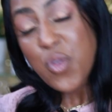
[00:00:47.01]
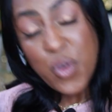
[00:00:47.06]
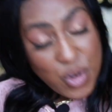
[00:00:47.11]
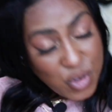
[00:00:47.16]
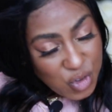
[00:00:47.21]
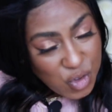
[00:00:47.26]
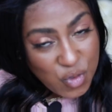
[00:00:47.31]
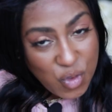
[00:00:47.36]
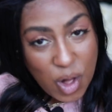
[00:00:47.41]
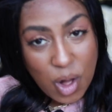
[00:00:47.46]

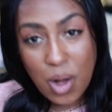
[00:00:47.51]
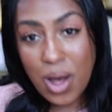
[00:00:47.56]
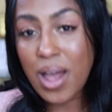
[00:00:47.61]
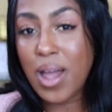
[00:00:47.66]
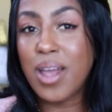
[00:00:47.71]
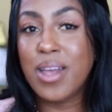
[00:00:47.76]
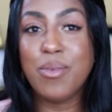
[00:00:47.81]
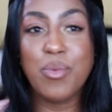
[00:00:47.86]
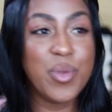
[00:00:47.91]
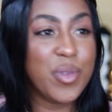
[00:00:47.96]
First of all,
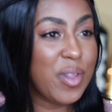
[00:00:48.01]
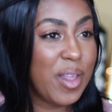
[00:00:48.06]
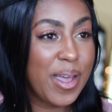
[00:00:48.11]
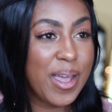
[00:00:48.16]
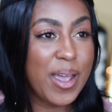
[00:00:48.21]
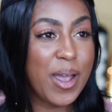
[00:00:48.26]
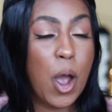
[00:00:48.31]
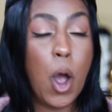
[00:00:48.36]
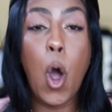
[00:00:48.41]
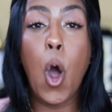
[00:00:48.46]
I was
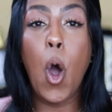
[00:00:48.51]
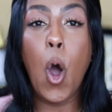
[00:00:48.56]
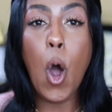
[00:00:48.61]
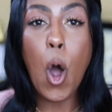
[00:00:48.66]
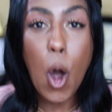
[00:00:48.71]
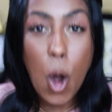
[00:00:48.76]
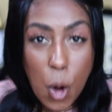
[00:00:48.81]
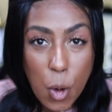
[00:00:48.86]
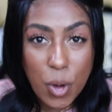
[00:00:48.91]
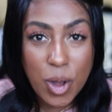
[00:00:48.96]
like,
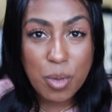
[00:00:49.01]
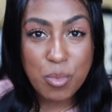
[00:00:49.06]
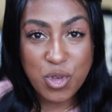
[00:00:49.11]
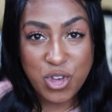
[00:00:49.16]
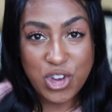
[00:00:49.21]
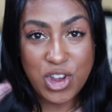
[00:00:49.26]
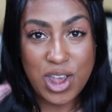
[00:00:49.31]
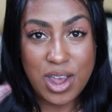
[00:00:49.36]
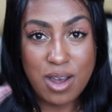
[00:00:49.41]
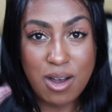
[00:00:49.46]

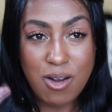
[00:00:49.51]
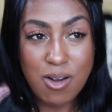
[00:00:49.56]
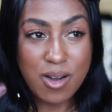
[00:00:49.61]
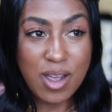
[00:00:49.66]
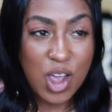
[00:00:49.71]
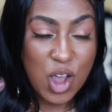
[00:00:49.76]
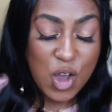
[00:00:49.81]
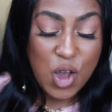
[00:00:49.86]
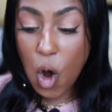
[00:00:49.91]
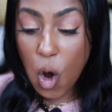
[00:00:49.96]
OMG,
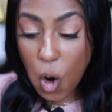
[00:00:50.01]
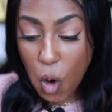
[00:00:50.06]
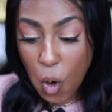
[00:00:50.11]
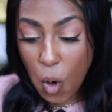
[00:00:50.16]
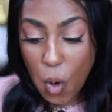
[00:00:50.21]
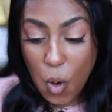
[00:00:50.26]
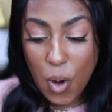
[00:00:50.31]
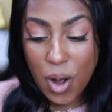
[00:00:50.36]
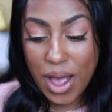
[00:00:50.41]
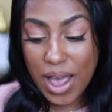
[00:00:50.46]
okay?
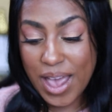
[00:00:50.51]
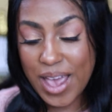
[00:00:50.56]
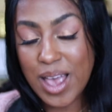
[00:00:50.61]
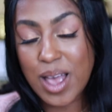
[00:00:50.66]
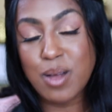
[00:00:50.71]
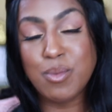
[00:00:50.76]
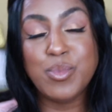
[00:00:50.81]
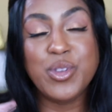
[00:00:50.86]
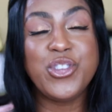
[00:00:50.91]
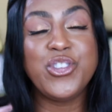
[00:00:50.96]

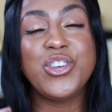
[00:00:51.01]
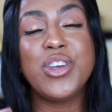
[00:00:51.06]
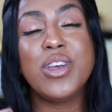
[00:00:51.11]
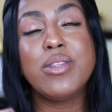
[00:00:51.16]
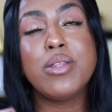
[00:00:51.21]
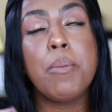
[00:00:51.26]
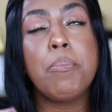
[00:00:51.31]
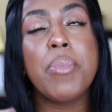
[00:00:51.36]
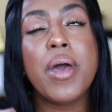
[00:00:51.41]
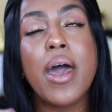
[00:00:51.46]

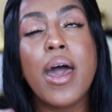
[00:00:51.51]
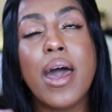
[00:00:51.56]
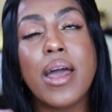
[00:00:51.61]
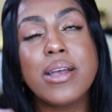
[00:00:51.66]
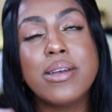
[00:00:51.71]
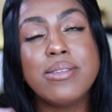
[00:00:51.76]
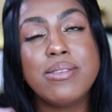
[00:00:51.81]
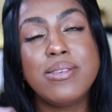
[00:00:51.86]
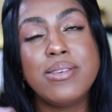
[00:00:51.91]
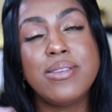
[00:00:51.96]
OMG, the
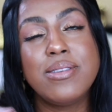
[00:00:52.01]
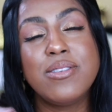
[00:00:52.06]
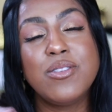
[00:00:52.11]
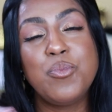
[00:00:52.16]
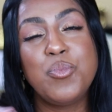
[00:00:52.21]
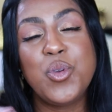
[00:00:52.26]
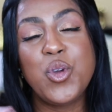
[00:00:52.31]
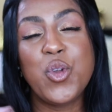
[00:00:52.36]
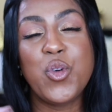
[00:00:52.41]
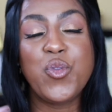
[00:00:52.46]
packaging is
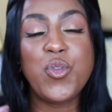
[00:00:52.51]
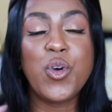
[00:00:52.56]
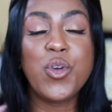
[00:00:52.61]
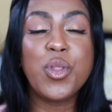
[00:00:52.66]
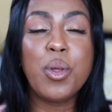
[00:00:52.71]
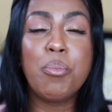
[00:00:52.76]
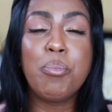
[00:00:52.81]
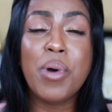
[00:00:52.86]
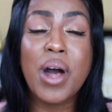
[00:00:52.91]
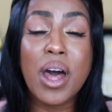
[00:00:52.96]
beautiful.
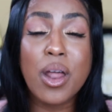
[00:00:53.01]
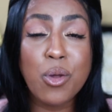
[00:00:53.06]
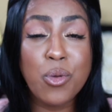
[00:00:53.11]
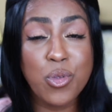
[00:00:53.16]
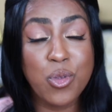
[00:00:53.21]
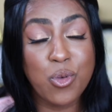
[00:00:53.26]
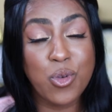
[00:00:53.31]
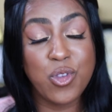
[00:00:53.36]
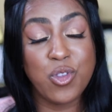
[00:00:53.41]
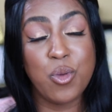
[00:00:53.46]
The
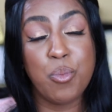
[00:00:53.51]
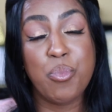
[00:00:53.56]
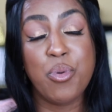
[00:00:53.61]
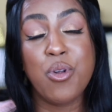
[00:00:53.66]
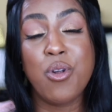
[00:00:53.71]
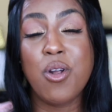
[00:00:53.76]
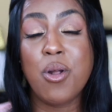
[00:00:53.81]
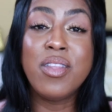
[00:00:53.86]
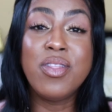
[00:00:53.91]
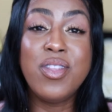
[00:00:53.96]
bottles are
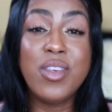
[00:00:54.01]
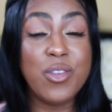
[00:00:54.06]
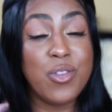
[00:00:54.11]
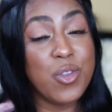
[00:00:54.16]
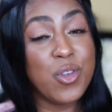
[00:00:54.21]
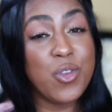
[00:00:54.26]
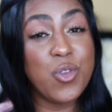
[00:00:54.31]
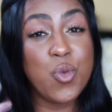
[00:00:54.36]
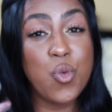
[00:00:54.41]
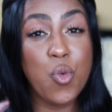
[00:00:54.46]
superb. This
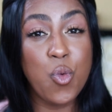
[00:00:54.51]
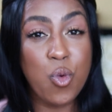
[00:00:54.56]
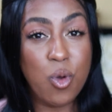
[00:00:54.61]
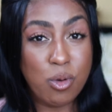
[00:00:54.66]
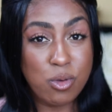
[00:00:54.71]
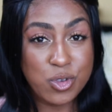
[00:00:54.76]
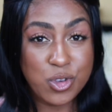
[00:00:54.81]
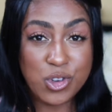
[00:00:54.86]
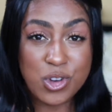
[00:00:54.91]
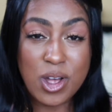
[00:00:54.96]
is
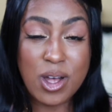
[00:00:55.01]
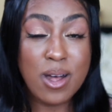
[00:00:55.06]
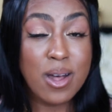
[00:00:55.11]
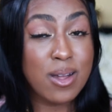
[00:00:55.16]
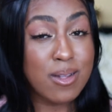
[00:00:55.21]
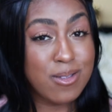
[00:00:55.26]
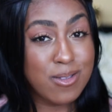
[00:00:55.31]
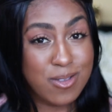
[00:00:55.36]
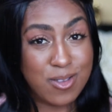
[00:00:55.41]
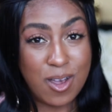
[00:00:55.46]
Roja
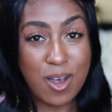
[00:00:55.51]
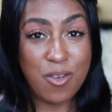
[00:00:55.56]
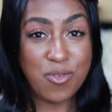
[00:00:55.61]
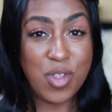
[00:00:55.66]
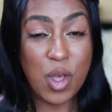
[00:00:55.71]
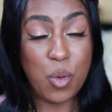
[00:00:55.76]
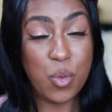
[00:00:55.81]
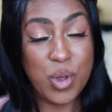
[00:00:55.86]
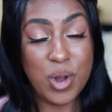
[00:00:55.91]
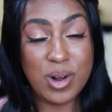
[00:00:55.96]
Dove
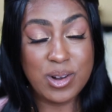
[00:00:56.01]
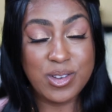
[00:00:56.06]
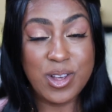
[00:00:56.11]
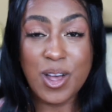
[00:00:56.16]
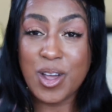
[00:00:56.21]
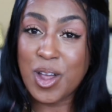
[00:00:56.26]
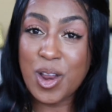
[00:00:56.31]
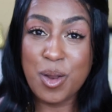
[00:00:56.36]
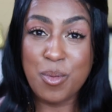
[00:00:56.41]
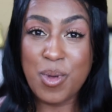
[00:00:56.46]
that we are
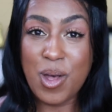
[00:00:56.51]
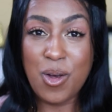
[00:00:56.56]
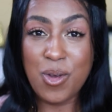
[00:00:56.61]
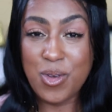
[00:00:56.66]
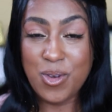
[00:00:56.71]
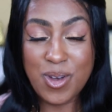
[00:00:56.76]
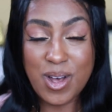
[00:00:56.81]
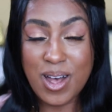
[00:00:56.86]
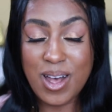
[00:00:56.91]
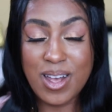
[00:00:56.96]
talking about,
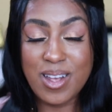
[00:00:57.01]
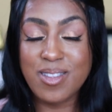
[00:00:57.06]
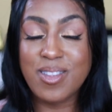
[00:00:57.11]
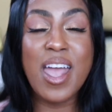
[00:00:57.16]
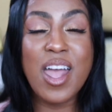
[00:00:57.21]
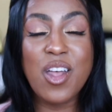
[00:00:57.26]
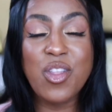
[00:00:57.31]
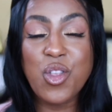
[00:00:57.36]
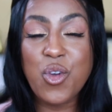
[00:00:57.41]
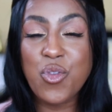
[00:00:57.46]
you guys.
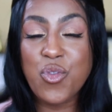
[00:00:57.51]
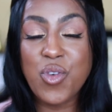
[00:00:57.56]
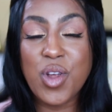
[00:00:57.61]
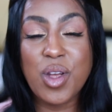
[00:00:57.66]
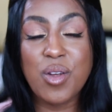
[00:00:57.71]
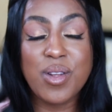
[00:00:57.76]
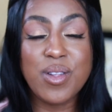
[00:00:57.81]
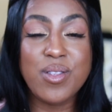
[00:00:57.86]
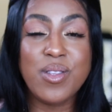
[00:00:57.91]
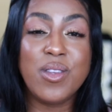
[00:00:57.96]
And the
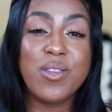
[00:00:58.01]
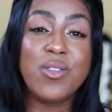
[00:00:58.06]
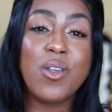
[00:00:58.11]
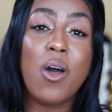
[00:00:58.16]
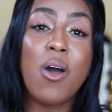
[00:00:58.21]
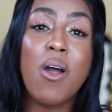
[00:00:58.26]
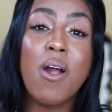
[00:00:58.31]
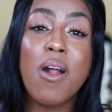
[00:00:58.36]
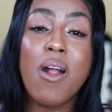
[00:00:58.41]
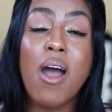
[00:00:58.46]
fragrances
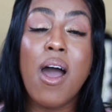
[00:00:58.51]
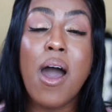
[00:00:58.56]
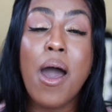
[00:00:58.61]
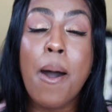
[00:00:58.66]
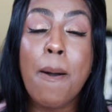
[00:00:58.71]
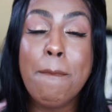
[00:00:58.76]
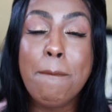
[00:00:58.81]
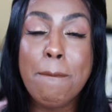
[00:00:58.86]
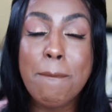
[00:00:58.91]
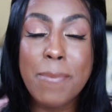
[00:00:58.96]
are
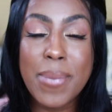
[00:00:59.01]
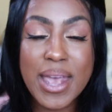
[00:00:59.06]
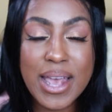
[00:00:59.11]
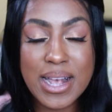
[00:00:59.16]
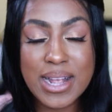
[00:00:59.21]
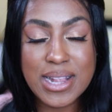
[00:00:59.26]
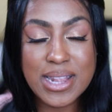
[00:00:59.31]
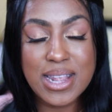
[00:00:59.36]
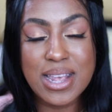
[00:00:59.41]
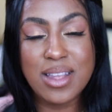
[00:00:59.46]

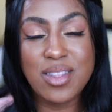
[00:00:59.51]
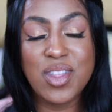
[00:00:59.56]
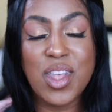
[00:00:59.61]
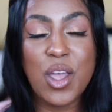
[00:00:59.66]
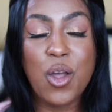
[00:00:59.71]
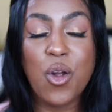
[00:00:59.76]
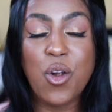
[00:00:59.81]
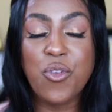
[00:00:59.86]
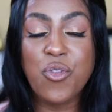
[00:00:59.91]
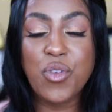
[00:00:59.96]
amazing.
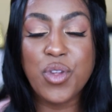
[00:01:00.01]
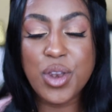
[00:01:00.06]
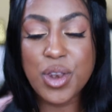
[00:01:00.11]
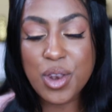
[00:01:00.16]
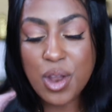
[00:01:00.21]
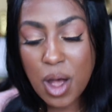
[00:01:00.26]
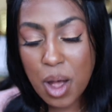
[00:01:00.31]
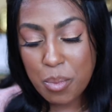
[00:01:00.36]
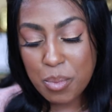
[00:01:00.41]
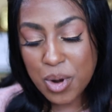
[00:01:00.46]
They are
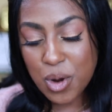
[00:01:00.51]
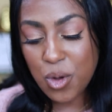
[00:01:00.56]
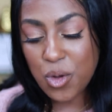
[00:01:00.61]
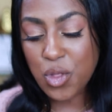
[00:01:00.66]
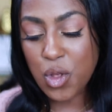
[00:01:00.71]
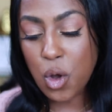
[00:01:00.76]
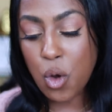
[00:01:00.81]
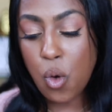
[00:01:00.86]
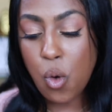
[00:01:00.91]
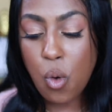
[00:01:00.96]
phenomenal.
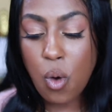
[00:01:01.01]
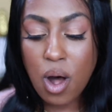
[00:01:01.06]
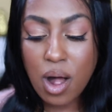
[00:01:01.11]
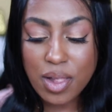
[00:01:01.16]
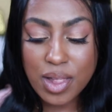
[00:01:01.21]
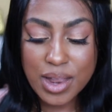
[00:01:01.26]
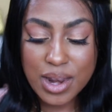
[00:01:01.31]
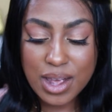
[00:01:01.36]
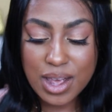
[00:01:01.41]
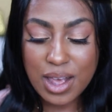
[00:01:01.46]
The
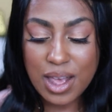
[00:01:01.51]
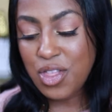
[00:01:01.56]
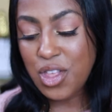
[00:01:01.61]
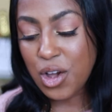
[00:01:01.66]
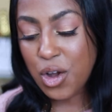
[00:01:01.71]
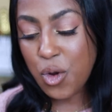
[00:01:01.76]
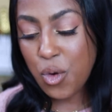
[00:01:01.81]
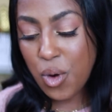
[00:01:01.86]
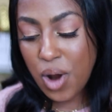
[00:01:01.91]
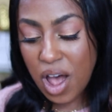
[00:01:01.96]
quality,
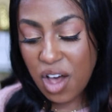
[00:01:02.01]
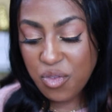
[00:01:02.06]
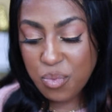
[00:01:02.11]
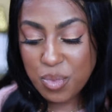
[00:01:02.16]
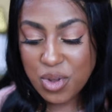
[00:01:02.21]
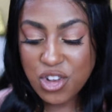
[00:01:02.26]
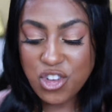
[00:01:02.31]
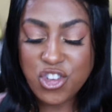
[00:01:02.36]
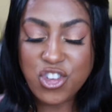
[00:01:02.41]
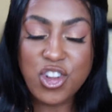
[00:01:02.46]
the
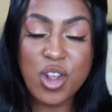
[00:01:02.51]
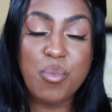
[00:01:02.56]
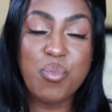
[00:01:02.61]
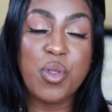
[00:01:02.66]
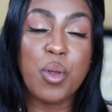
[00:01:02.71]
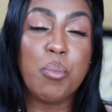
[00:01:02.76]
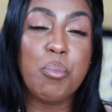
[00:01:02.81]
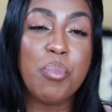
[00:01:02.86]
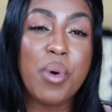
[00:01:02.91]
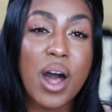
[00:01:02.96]

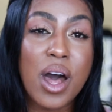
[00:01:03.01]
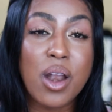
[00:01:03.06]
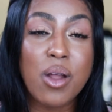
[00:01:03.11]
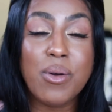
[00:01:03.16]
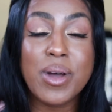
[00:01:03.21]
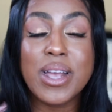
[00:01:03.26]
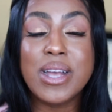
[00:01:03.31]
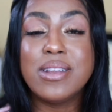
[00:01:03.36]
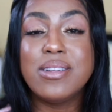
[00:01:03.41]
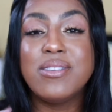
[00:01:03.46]
craftsmanship, the
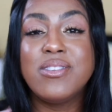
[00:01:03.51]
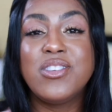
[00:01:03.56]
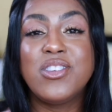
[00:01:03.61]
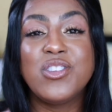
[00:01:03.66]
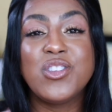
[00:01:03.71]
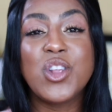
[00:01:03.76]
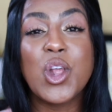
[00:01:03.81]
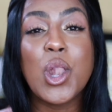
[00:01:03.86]
bottle, it is just